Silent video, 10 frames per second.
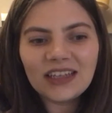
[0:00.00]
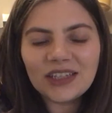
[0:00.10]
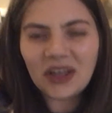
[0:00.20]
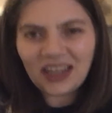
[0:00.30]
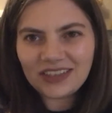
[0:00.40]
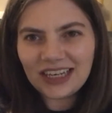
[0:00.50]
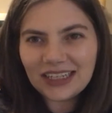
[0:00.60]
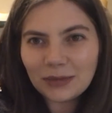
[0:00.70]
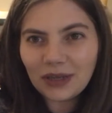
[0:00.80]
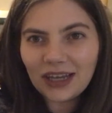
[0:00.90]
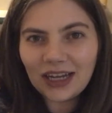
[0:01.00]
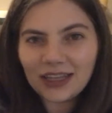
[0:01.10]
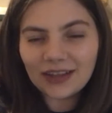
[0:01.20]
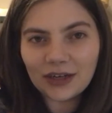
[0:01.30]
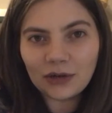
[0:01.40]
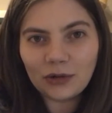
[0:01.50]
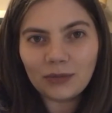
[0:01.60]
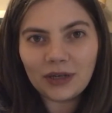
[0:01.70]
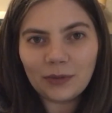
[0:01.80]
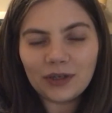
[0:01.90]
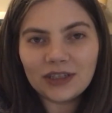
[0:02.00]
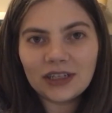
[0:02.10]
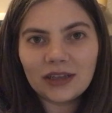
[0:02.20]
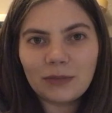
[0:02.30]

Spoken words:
so I left a little bit earlier than I normally would,